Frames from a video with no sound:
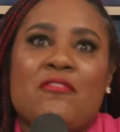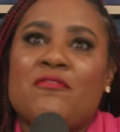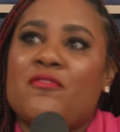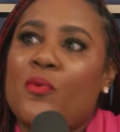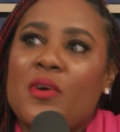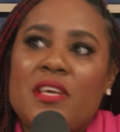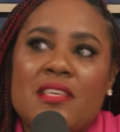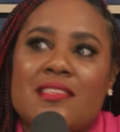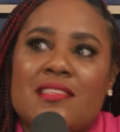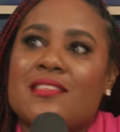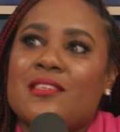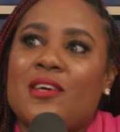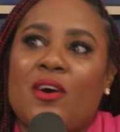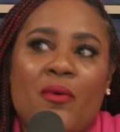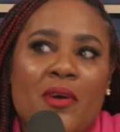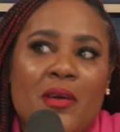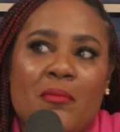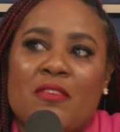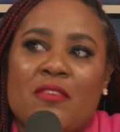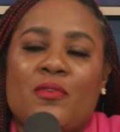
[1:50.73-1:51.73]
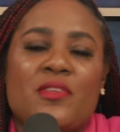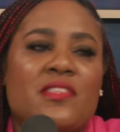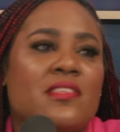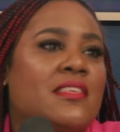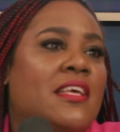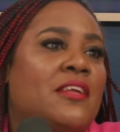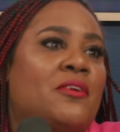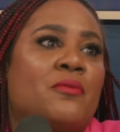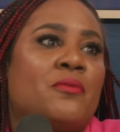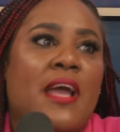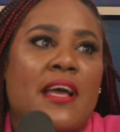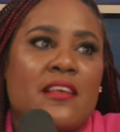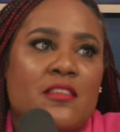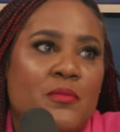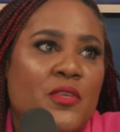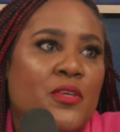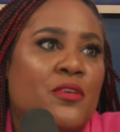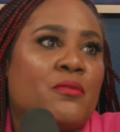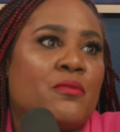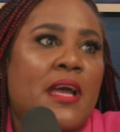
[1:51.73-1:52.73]
voice is going, my voice is getting
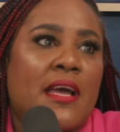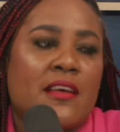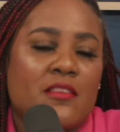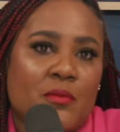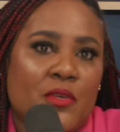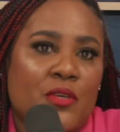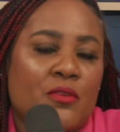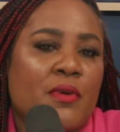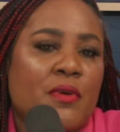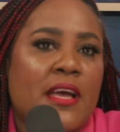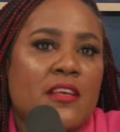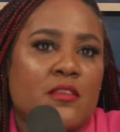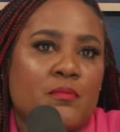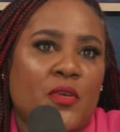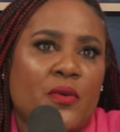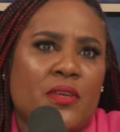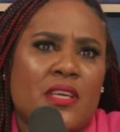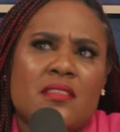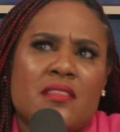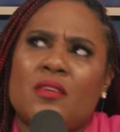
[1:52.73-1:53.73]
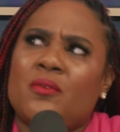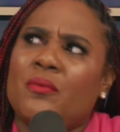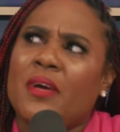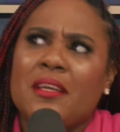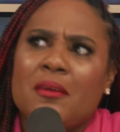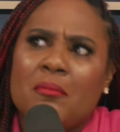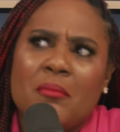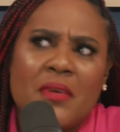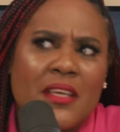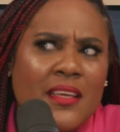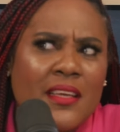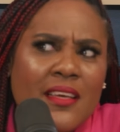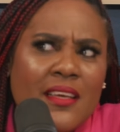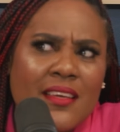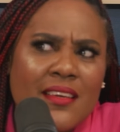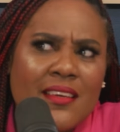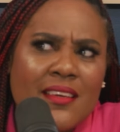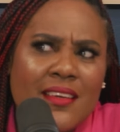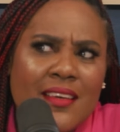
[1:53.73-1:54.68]
raspier and raspier and raspier. And I said, Wait a minute.